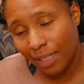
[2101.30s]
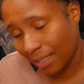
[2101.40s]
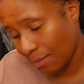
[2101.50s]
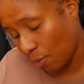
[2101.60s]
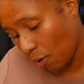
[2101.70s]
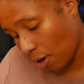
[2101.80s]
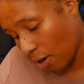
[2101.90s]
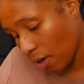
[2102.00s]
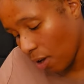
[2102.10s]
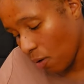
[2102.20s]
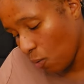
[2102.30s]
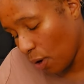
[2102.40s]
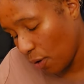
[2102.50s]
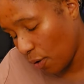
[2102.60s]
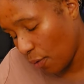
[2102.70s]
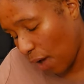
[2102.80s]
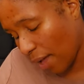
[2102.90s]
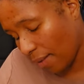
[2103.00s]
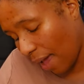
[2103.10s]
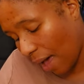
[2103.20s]
some more, we do
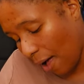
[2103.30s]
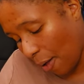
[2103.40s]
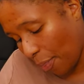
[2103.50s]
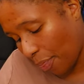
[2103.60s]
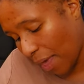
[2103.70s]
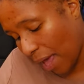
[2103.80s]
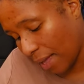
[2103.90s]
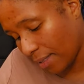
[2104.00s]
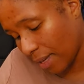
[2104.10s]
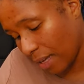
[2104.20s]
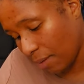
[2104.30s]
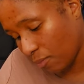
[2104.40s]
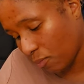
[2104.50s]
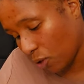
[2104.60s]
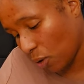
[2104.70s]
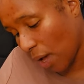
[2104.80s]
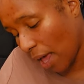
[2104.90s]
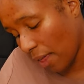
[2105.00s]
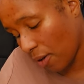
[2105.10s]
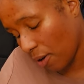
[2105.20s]
find out that um, so
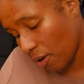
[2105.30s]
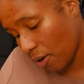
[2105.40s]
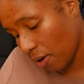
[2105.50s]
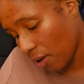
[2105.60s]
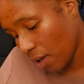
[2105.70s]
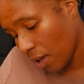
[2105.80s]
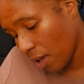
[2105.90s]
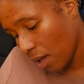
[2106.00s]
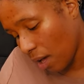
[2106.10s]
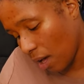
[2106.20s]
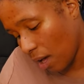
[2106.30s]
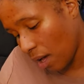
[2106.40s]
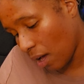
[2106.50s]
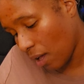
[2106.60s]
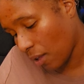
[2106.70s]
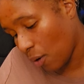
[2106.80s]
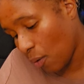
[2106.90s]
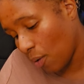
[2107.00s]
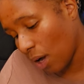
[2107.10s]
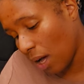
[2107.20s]
Heather, no,
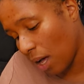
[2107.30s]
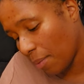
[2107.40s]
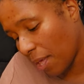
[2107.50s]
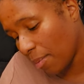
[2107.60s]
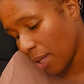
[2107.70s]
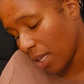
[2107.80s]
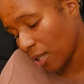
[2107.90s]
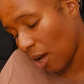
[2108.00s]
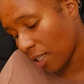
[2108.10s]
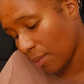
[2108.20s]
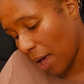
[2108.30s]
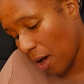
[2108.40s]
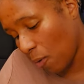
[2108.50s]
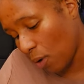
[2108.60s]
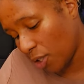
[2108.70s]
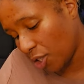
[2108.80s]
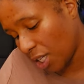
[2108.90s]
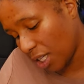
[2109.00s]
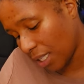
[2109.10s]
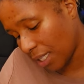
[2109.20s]
um, Emily talks about what
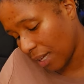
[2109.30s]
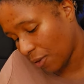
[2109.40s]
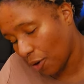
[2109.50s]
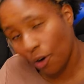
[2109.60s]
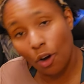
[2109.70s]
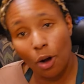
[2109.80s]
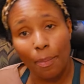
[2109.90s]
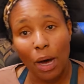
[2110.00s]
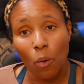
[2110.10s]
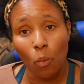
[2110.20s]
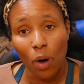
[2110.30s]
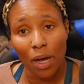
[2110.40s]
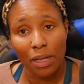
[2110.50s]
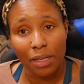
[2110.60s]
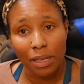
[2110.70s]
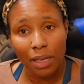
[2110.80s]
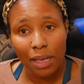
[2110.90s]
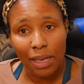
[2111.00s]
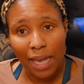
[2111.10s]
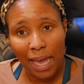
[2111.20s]
Gina said to her about what
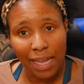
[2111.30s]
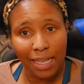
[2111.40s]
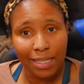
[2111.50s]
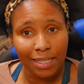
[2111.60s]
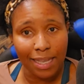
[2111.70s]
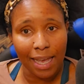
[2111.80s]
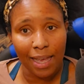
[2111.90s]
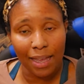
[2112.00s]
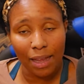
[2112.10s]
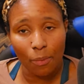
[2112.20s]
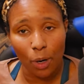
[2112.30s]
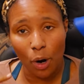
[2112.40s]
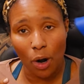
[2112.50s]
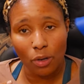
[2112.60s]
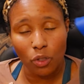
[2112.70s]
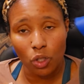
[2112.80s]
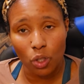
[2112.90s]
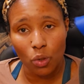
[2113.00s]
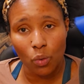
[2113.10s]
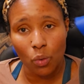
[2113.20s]
Katie said in regards
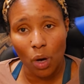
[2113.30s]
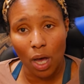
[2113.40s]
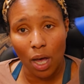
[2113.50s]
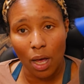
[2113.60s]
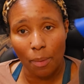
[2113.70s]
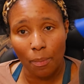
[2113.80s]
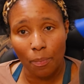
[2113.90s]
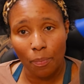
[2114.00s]
to um,